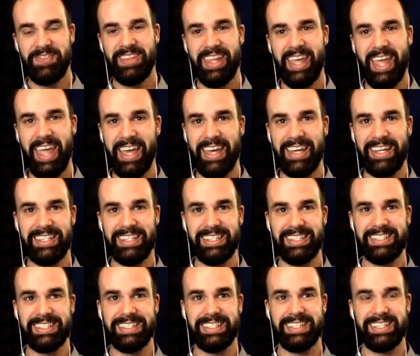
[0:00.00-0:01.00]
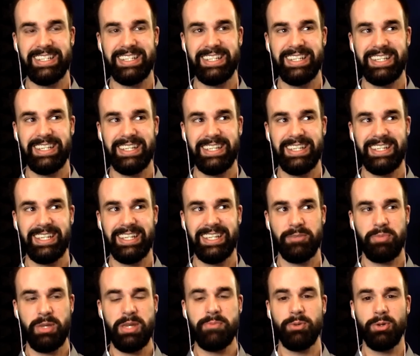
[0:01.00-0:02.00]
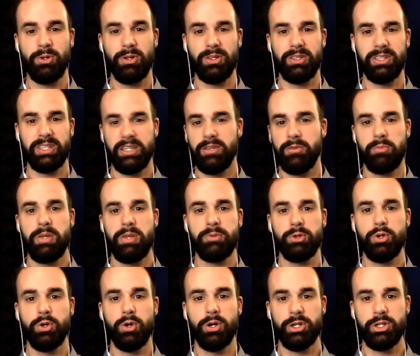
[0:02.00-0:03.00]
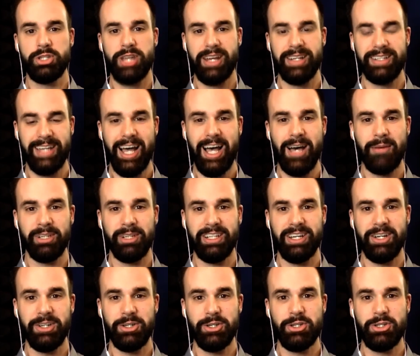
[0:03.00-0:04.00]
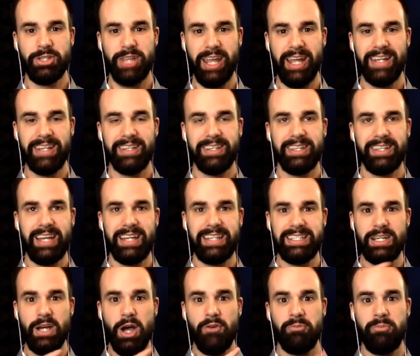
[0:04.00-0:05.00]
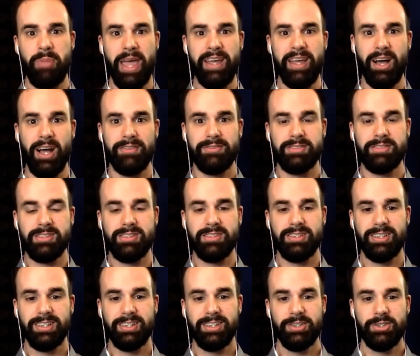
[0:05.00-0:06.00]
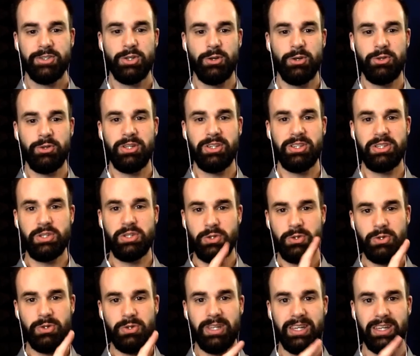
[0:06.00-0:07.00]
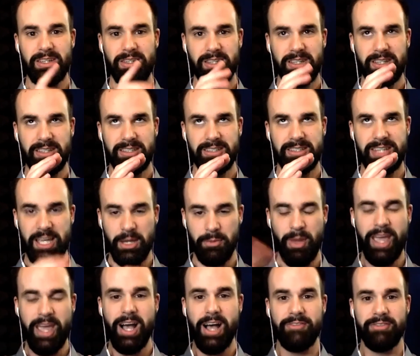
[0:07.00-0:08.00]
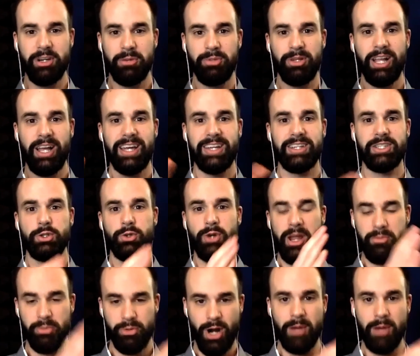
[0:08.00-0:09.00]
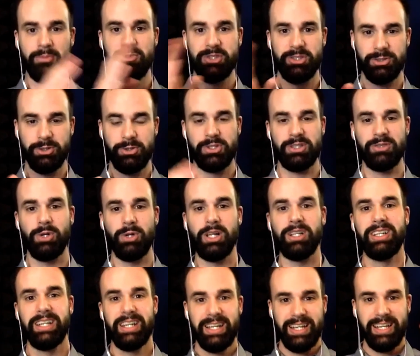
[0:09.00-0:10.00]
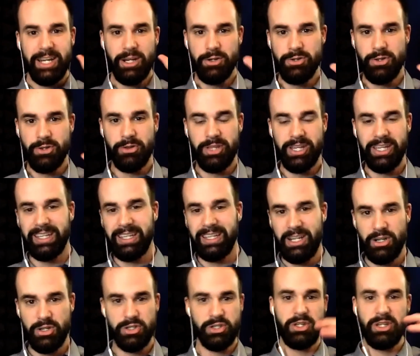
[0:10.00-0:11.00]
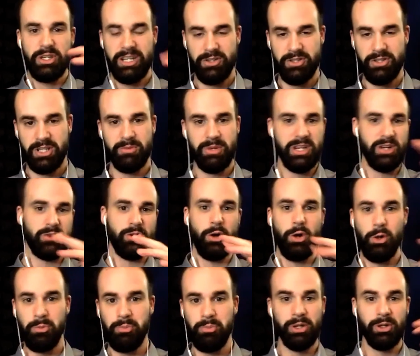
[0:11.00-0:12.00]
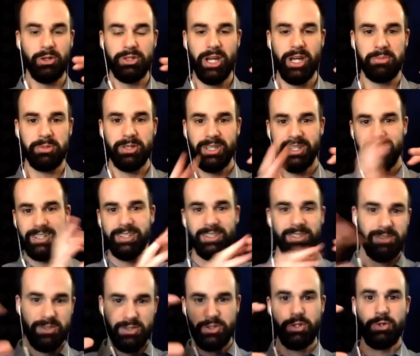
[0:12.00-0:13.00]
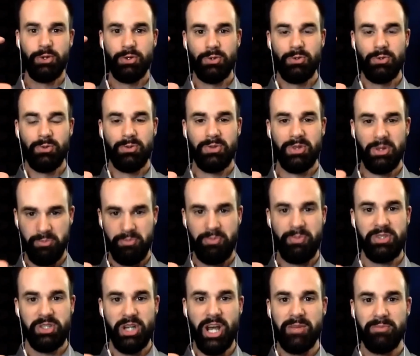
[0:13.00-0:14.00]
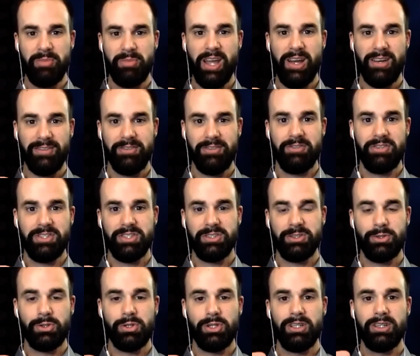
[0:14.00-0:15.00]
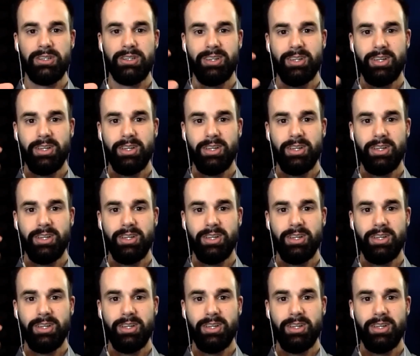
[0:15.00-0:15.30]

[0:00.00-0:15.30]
And people who understand comedy understand the idea of payoffs. So if you can take a payoff and apply it to a problem solution, well, here's the thing, here's gonna be your whole build up to the giant payoff of the solution.